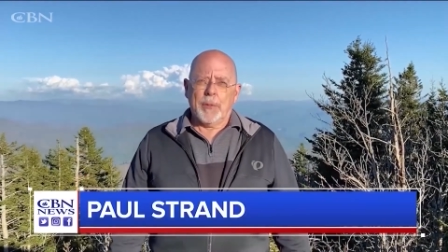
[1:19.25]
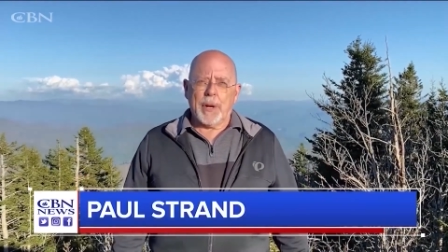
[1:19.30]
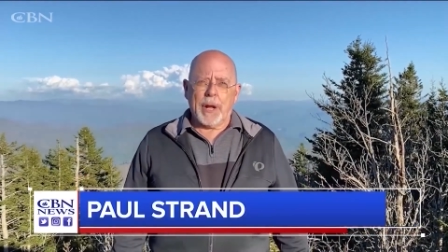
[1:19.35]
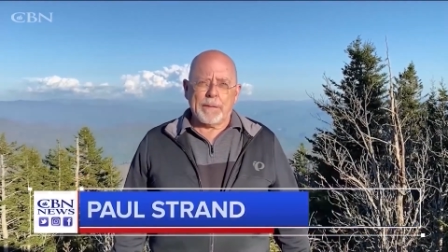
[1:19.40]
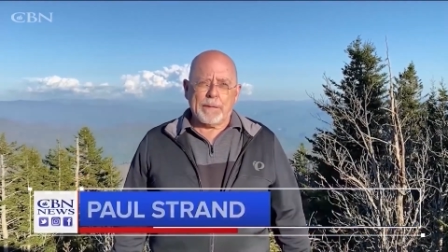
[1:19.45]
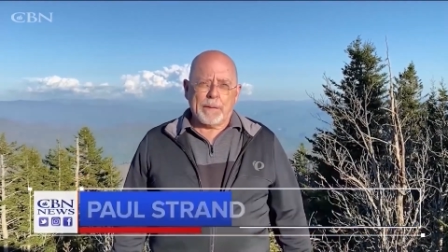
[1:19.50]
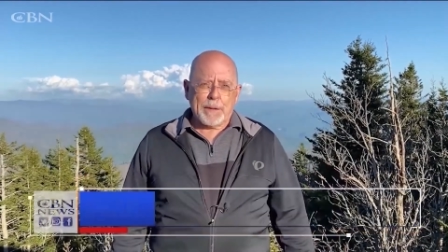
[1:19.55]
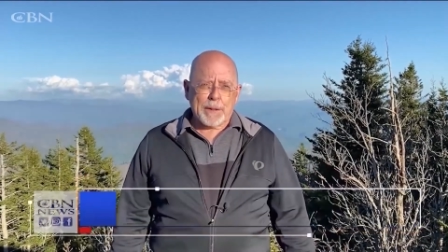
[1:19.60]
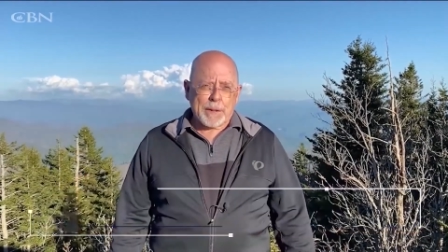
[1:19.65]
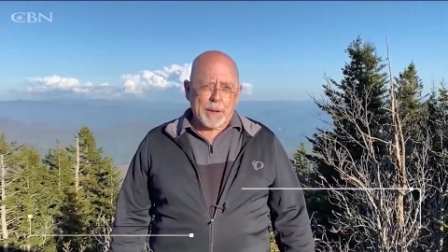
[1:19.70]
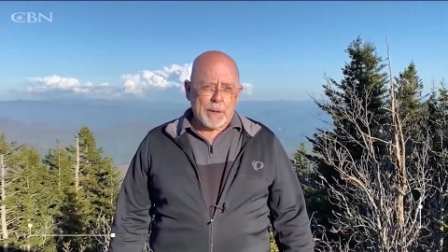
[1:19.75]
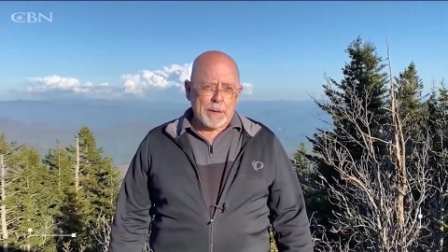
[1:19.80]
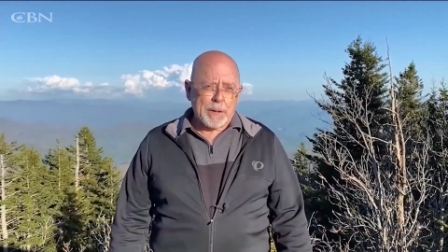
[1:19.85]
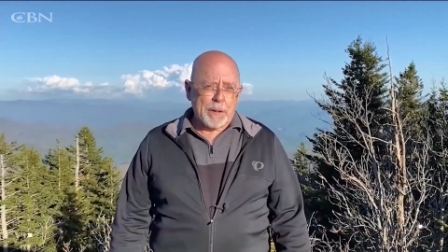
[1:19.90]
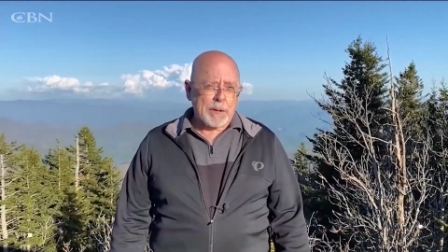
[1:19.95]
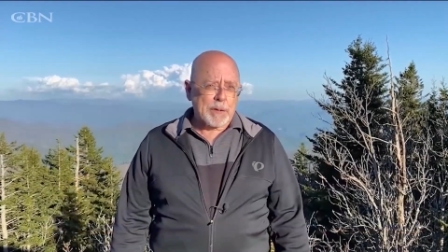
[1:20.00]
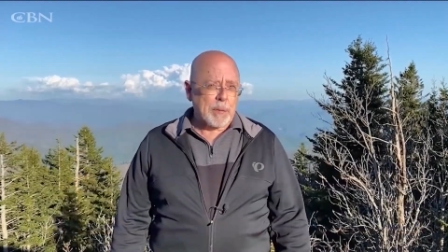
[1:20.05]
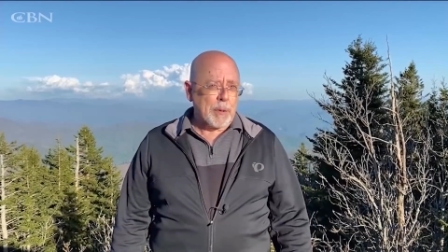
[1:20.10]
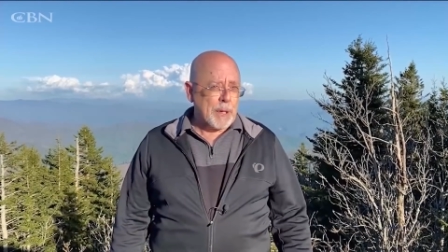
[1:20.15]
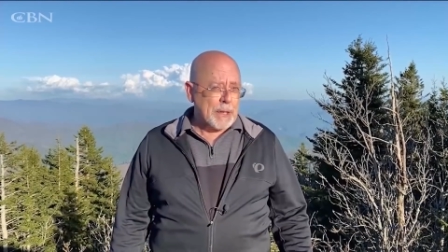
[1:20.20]
When I first heard
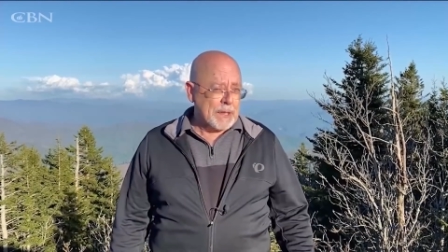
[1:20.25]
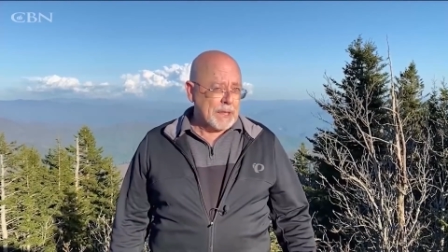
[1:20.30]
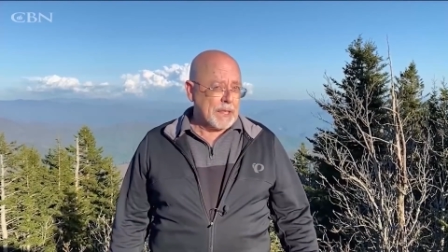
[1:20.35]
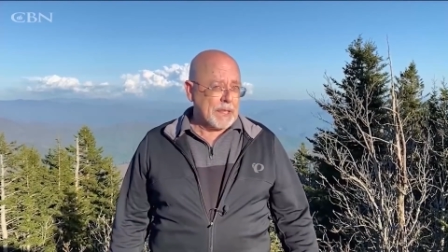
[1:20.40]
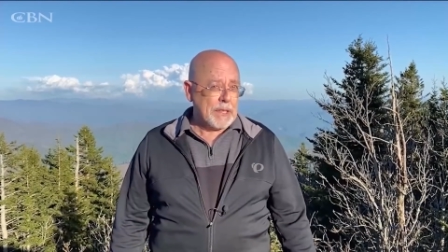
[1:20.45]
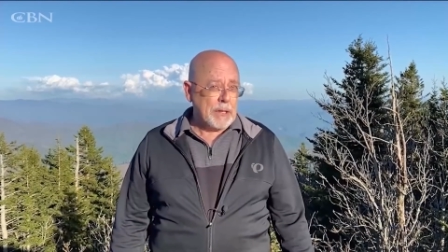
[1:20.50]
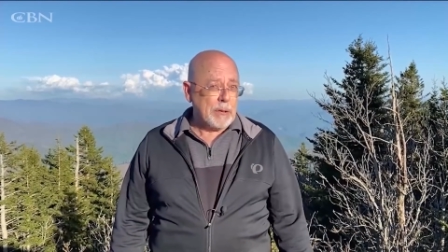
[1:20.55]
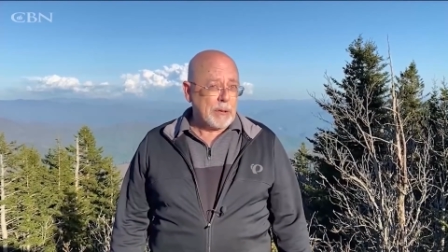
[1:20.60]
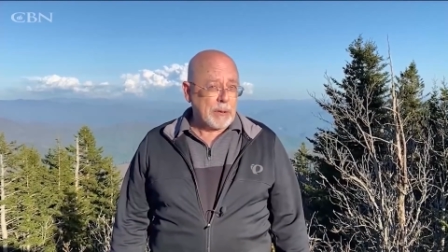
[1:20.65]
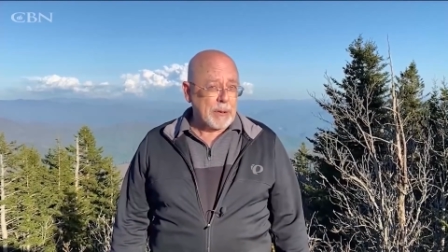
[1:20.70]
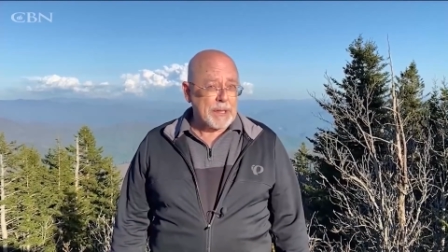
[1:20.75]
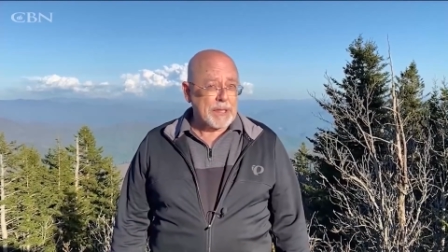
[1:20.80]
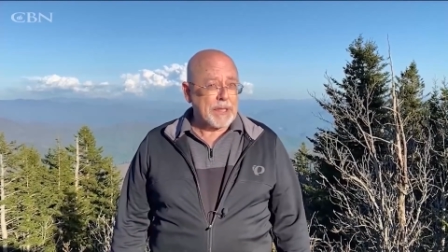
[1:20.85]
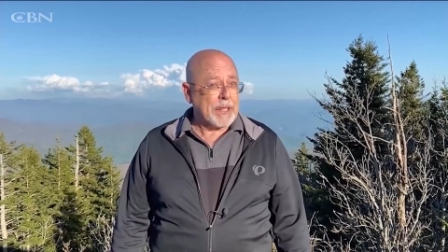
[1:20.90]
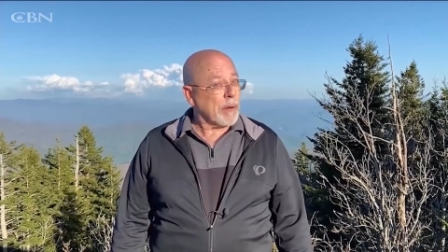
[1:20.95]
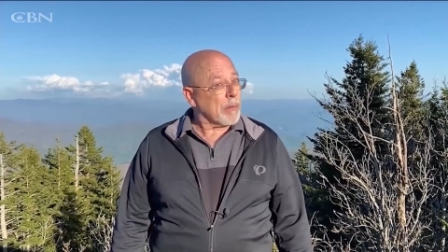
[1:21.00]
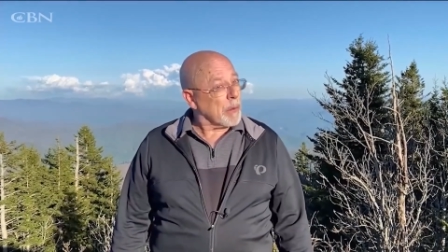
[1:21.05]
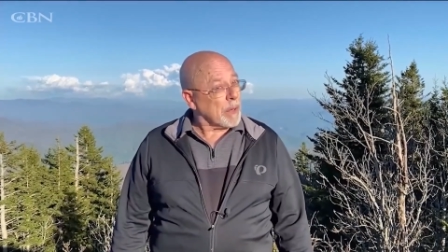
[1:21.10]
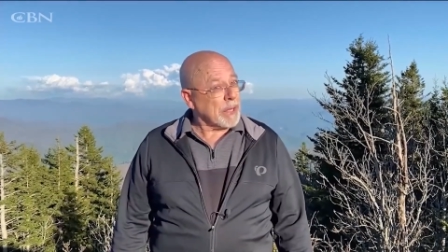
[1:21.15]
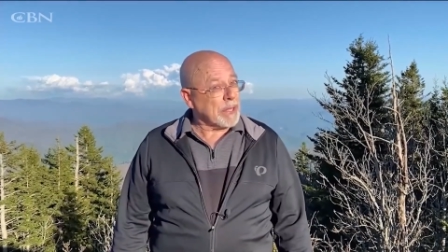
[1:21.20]
those words as a new
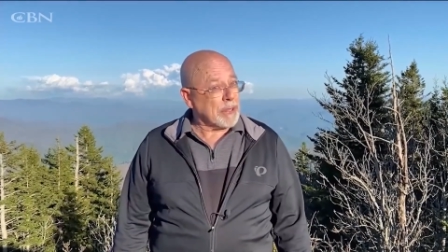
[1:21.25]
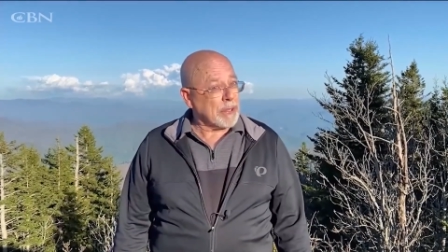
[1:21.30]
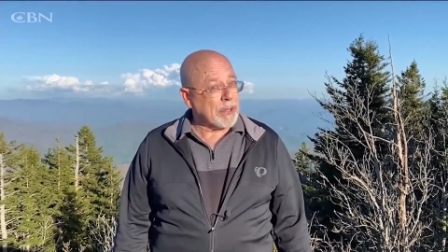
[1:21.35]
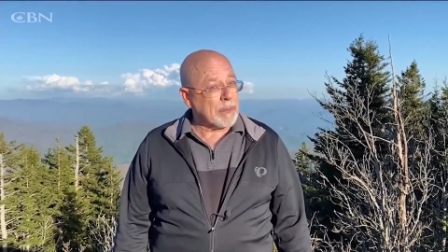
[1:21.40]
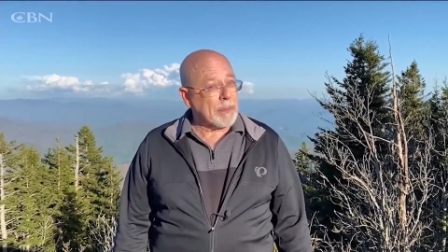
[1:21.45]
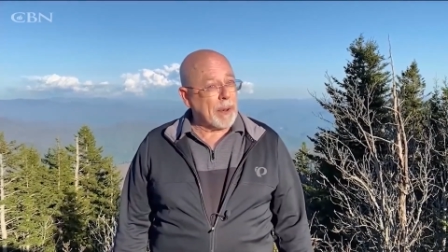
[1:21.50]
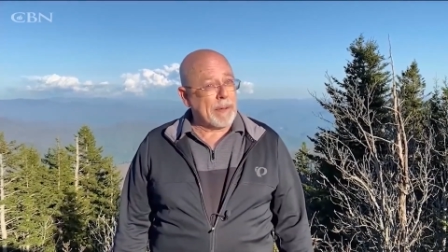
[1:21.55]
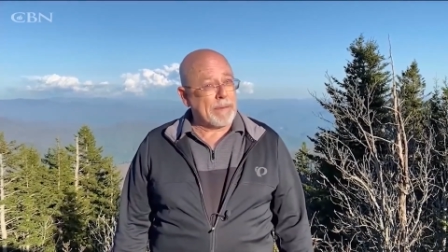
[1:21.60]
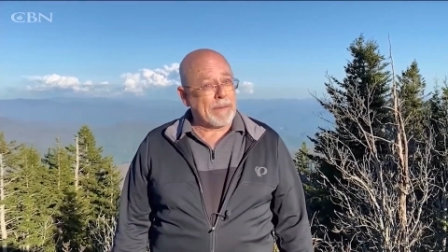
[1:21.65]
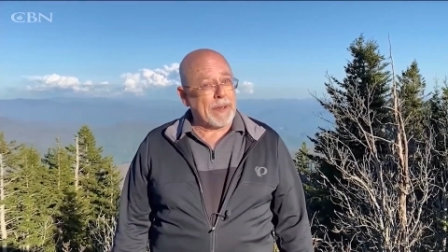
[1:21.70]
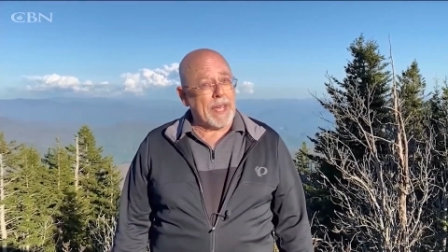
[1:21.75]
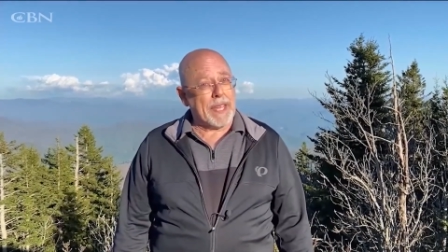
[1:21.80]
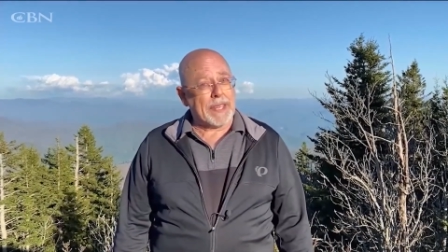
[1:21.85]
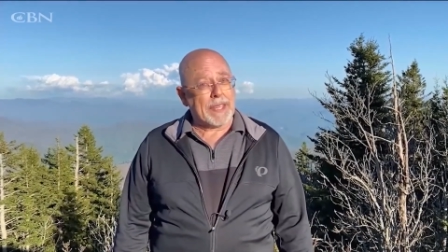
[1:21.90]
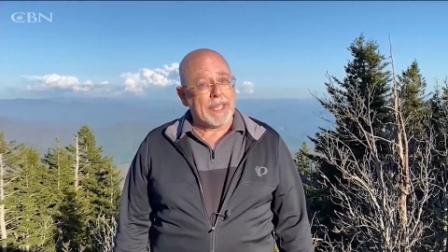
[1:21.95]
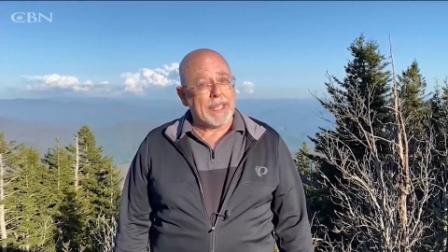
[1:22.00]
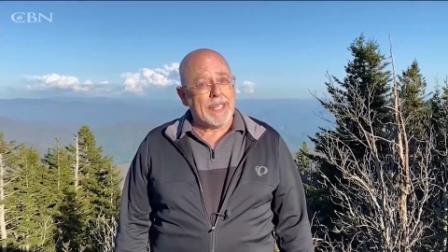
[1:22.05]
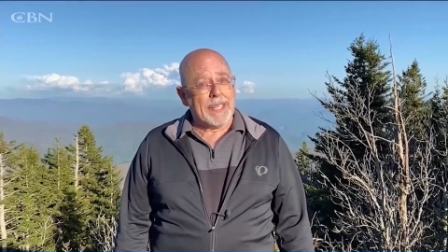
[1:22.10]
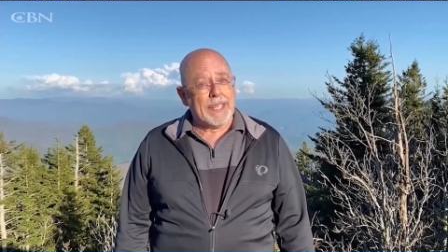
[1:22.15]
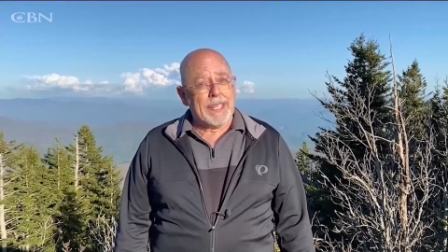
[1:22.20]
Christian, it really shook my faith